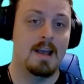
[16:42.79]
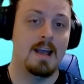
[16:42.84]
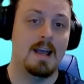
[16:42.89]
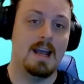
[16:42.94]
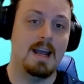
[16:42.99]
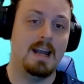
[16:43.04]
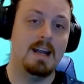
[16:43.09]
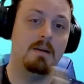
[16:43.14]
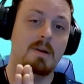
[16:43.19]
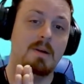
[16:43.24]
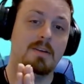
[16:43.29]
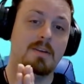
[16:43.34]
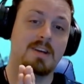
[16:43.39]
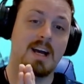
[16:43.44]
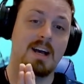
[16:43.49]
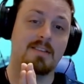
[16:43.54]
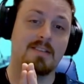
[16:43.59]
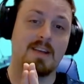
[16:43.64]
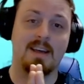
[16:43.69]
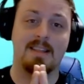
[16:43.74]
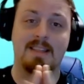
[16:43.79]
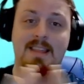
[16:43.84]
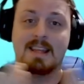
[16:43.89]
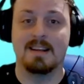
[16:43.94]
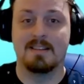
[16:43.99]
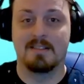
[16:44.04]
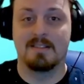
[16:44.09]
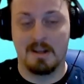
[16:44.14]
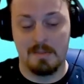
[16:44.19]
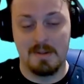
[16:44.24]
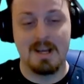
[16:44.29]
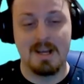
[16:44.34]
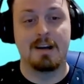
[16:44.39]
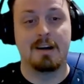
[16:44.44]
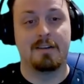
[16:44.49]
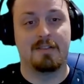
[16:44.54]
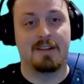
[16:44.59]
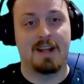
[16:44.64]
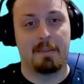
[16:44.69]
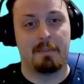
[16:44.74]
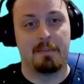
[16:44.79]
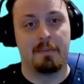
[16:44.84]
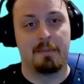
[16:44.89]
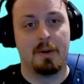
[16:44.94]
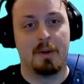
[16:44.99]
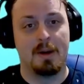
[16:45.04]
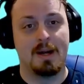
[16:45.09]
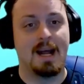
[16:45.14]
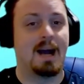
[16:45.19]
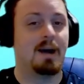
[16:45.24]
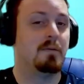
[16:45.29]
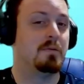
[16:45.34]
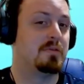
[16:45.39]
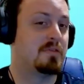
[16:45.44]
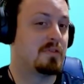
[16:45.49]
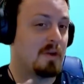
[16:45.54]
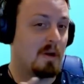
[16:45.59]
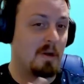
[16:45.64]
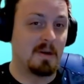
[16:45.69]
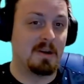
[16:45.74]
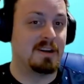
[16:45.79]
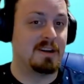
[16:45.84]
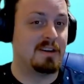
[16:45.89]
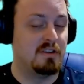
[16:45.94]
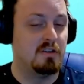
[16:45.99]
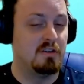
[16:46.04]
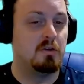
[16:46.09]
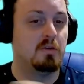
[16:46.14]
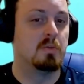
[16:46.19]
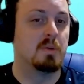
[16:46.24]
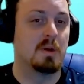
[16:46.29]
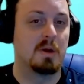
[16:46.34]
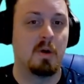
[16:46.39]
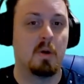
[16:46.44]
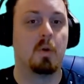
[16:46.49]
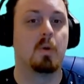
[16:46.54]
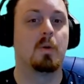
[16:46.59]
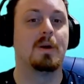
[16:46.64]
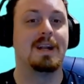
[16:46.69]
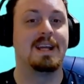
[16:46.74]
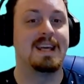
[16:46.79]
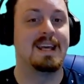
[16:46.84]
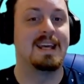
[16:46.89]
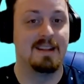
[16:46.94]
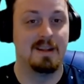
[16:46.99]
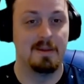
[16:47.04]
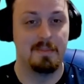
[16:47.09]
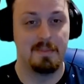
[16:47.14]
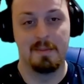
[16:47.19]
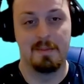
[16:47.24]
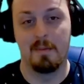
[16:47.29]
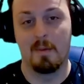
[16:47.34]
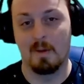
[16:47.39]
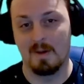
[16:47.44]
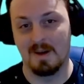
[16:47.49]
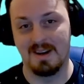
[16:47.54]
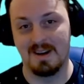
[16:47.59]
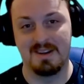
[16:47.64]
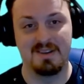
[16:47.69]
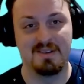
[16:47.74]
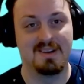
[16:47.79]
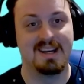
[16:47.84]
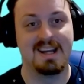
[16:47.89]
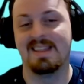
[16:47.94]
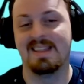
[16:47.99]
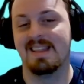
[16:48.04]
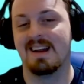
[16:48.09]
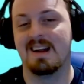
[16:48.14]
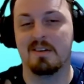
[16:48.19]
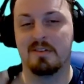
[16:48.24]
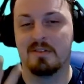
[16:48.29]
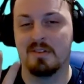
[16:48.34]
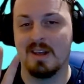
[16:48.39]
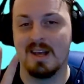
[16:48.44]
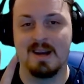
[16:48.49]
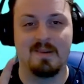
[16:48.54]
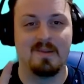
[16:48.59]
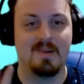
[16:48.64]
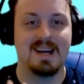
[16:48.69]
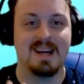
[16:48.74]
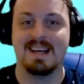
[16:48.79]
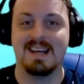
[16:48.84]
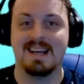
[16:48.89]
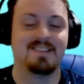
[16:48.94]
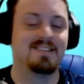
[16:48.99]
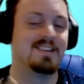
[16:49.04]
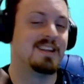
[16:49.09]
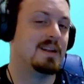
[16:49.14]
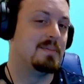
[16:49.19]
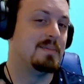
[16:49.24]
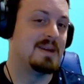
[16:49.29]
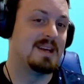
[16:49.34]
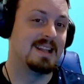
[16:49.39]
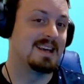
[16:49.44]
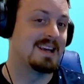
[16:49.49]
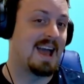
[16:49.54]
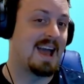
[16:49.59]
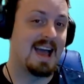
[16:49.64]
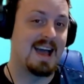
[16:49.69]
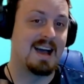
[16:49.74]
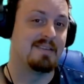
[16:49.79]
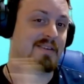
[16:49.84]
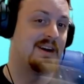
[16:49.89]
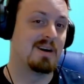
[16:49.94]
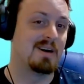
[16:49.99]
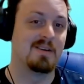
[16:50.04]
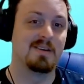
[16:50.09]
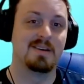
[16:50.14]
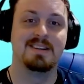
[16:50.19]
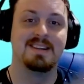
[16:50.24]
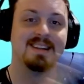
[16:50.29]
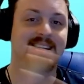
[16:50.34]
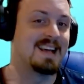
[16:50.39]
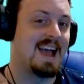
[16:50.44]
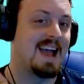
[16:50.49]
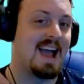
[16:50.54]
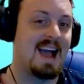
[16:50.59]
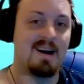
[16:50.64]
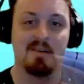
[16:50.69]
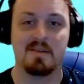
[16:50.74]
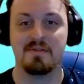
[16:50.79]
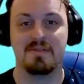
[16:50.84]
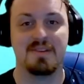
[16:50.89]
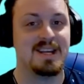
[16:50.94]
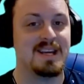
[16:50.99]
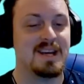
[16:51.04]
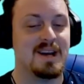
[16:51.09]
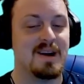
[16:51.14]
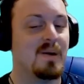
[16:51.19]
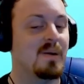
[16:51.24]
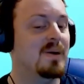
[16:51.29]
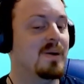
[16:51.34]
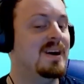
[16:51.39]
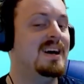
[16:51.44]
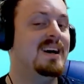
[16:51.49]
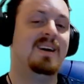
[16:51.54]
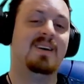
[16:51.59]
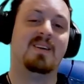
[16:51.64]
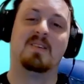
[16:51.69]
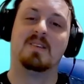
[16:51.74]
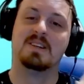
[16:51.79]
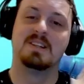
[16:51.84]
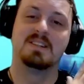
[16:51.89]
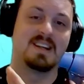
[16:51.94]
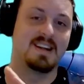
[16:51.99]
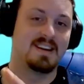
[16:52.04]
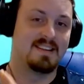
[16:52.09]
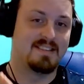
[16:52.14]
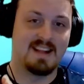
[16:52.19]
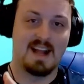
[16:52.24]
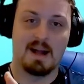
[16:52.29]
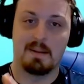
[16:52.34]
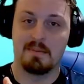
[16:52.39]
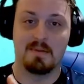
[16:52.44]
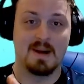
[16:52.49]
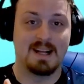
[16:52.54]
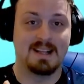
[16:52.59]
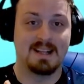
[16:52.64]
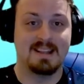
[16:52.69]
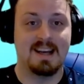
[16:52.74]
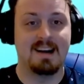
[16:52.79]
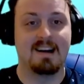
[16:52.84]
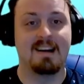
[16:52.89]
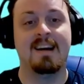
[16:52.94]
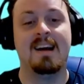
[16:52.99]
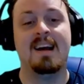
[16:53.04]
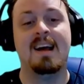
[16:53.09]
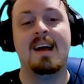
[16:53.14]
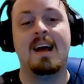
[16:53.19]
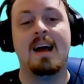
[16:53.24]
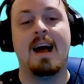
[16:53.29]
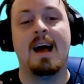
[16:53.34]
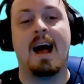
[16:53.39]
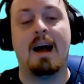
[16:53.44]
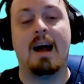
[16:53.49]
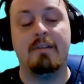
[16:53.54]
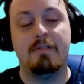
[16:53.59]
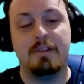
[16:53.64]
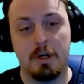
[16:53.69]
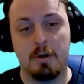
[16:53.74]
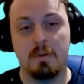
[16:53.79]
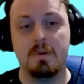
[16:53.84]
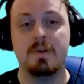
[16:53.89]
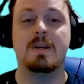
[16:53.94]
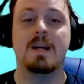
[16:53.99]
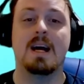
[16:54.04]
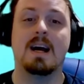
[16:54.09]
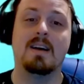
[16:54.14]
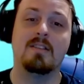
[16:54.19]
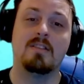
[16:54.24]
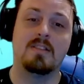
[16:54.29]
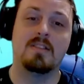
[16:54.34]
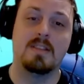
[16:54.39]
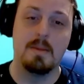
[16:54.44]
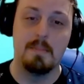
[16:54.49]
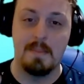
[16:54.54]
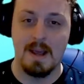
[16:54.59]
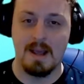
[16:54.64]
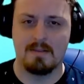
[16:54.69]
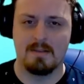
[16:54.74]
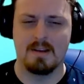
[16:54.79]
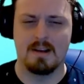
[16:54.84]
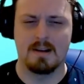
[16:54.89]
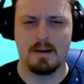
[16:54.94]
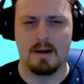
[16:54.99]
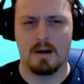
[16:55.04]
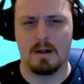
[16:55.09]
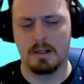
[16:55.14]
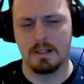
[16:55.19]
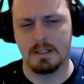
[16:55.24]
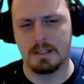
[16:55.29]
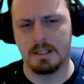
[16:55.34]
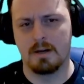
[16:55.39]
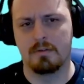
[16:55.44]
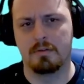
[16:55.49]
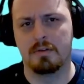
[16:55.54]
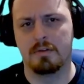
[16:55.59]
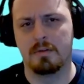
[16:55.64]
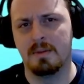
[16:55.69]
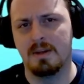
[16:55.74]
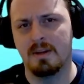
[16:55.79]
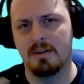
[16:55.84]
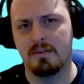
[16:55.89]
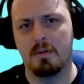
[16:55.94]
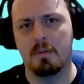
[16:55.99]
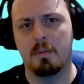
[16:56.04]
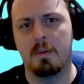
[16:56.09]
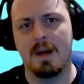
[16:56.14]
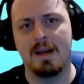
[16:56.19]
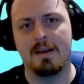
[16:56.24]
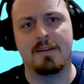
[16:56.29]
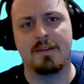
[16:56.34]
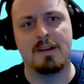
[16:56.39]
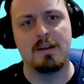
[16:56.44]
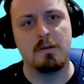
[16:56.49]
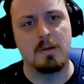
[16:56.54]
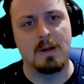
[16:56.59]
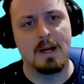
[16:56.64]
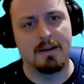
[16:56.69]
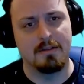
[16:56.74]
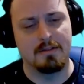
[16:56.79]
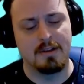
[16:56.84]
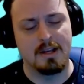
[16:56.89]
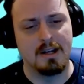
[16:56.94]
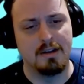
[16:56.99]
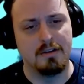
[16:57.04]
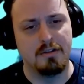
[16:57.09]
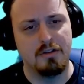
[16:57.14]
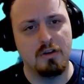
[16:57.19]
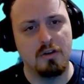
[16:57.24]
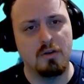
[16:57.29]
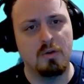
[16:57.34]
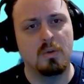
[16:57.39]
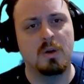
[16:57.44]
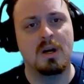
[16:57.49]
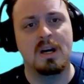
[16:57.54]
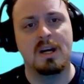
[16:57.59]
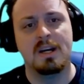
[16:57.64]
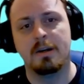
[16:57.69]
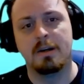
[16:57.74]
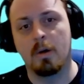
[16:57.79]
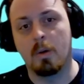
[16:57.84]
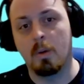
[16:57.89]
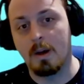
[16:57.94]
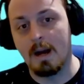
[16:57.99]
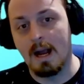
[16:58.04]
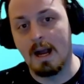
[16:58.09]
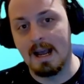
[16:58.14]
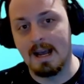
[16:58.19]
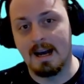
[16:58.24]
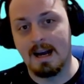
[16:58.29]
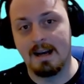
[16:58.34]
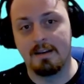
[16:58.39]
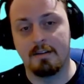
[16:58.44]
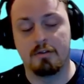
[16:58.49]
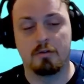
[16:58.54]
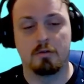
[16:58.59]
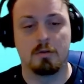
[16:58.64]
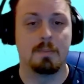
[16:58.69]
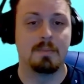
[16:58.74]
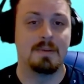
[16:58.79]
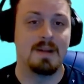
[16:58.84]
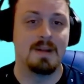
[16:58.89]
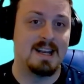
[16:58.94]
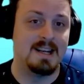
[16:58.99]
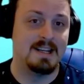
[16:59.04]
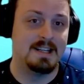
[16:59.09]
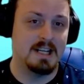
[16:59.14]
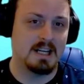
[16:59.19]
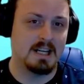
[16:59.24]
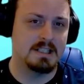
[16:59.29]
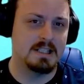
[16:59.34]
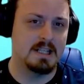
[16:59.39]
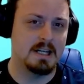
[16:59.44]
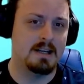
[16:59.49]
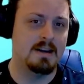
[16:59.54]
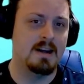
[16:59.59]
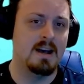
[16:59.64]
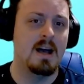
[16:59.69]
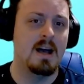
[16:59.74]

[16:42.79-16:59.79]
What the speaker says: Anyways, guys, I think that's going to be a good stopping point. I was starting to record and get a little bit more into it. And then I was like, wait, this is going to be like a half hour to like an hour video. We're just going to stop it right there. I've shown you guys the basic knowledge of some different ways that you guys can do your AI script injection.